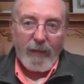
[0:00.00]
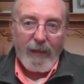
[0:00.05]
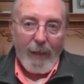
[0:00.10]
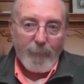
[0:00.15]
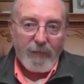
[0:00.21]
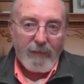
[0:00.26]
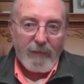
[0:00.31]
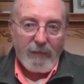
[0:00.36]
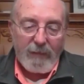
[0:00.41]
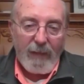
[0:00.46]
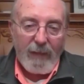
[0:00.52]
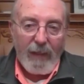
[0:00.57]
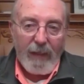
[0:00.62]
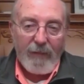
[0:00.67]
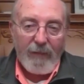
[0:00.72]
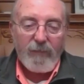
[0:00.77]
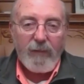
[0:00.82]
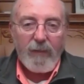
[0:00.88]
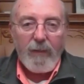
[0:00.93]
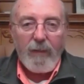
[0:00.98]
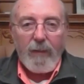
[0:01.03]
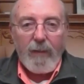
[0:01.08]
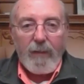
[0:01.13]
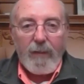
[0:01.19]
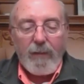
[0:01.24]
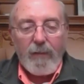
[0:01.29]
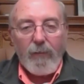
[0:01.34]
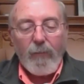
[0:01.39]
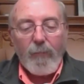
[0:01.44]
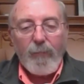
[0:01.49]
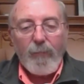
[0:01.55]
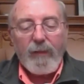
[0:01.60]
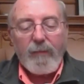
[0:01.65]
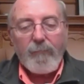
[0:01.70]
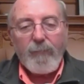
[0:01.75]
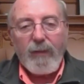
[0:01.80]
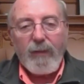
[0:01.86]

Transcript: kept and saved, you know, but